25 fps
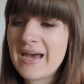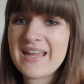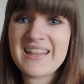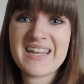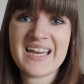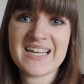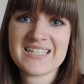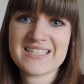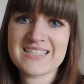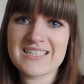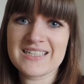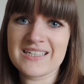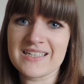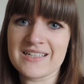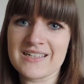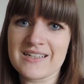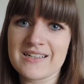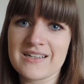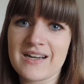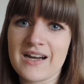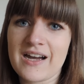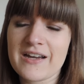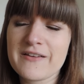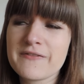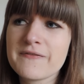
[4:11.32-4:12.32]
And that's
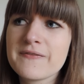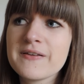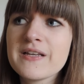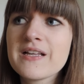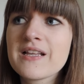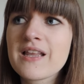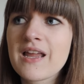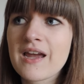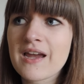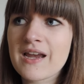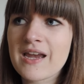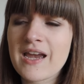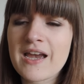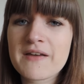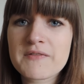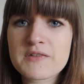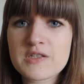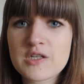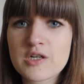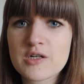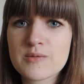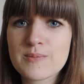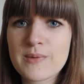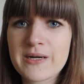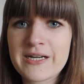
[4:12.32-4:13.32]
it. I feel like I have
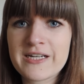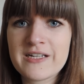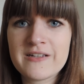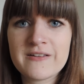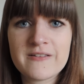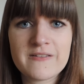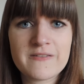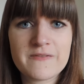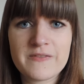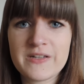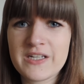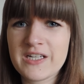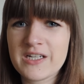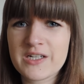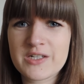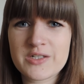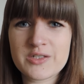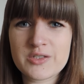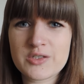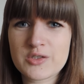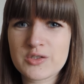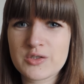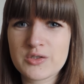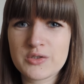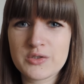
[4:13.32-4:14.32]
so many
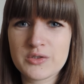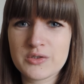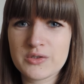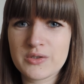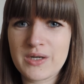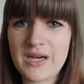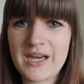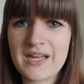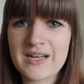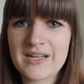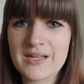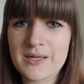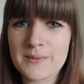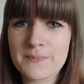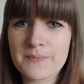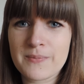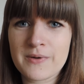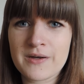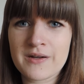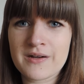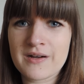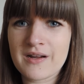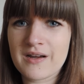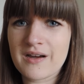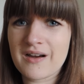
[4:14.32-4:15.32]
videos to edit,
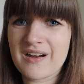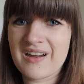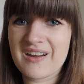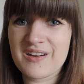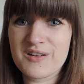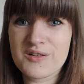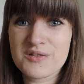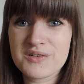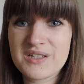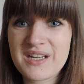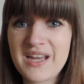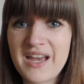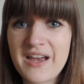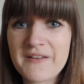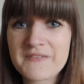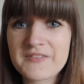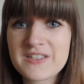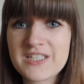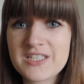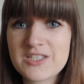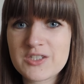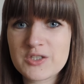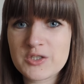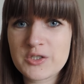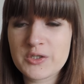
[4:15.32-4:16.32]
but I only have
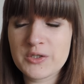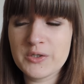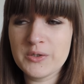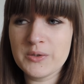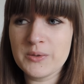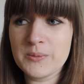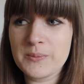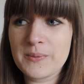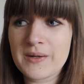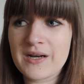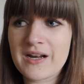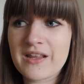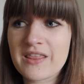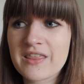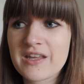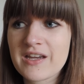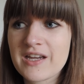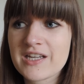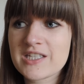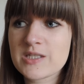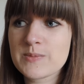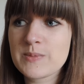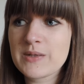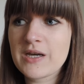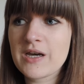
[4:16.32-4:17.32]
these two. But I
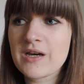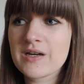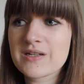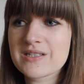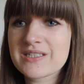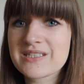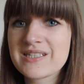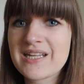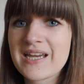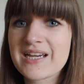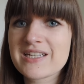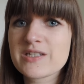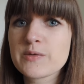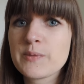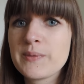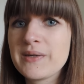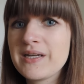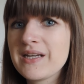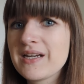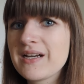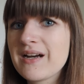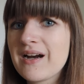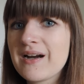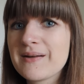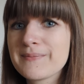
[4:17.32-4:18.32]
think it's because next
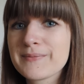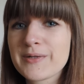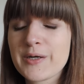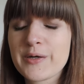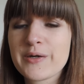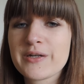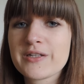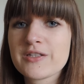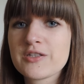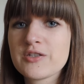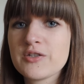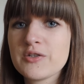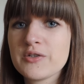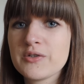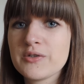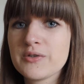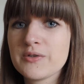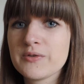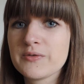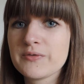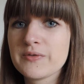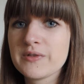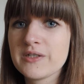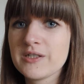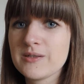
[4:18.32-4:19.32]
week I'm going
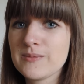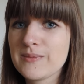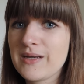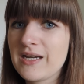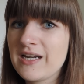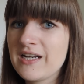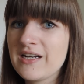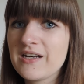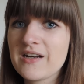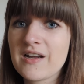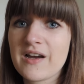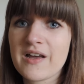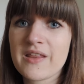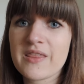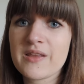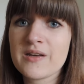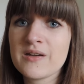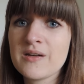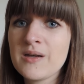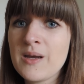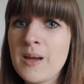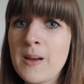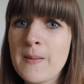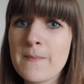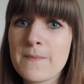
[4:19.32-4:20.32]
to film
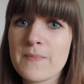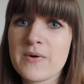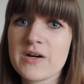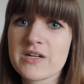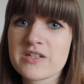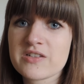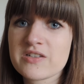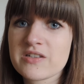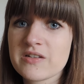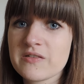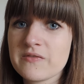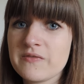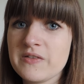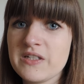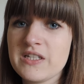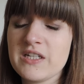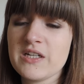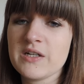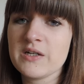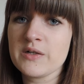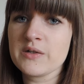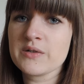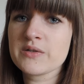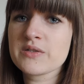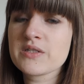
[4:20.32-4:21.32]
another bunch of
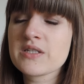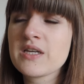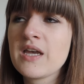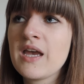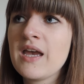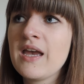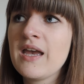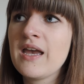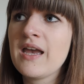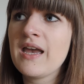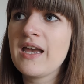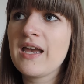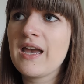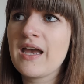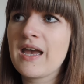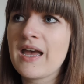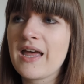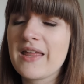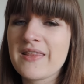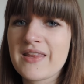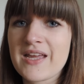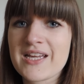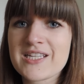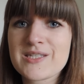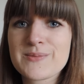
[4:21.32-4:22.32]
videos.
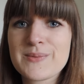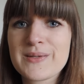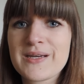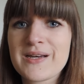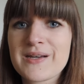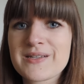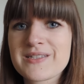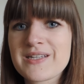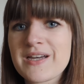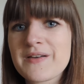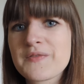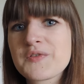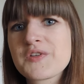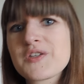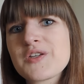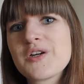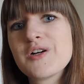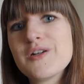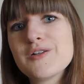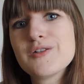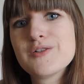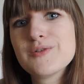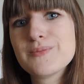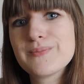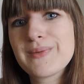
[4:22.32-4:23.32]
And that's because I have
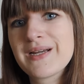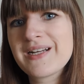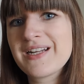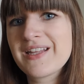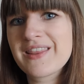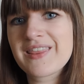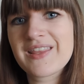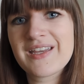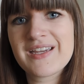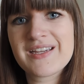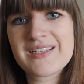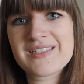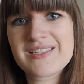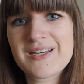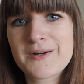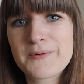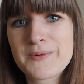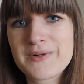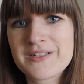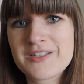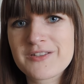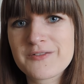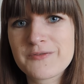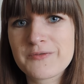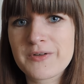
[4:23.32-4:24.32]
so many things I
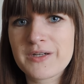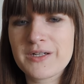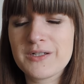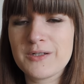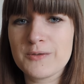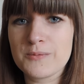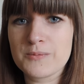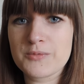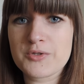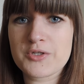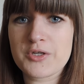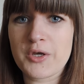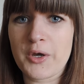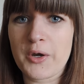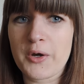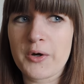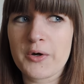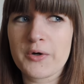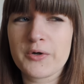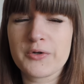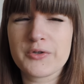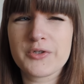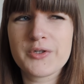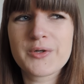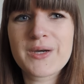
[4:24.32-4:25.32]
want to film.
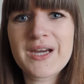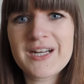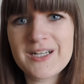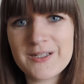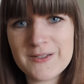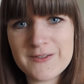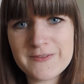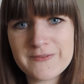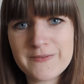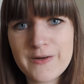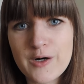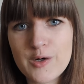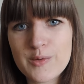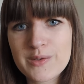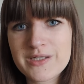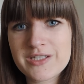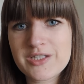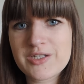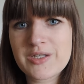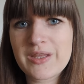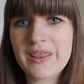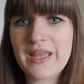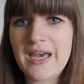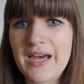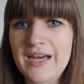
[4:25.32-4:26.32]
So you can look
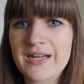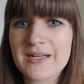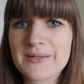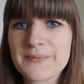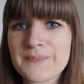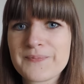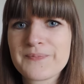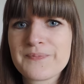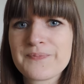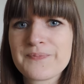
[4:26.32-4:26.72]
forward to that.